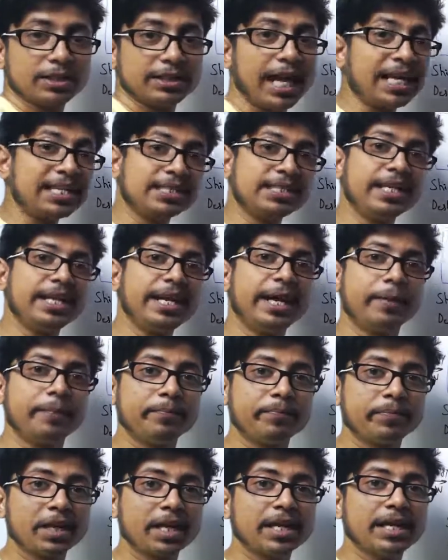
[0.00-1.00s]
That's the
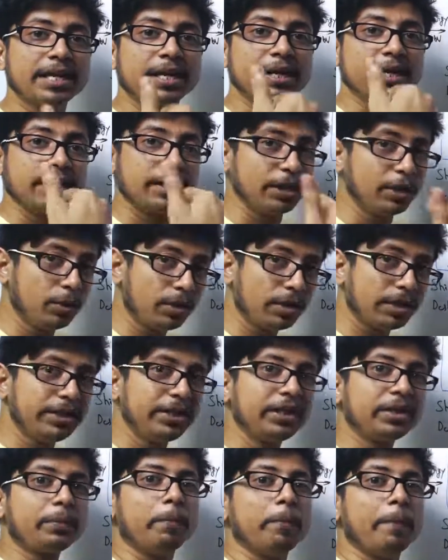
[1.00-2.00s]
name,
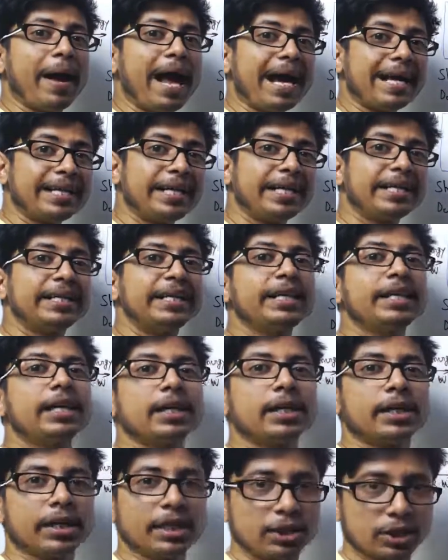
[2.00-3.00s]
nuclear magnetic
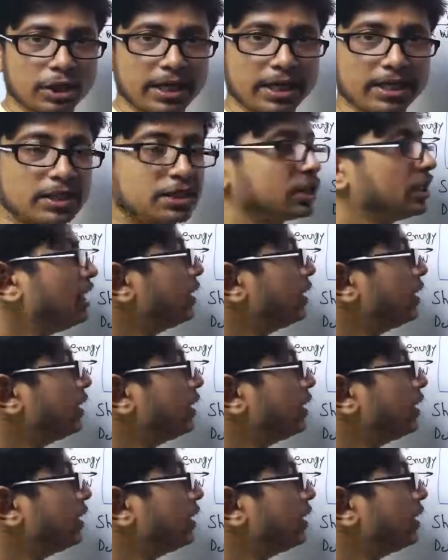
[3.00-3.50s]
resonance,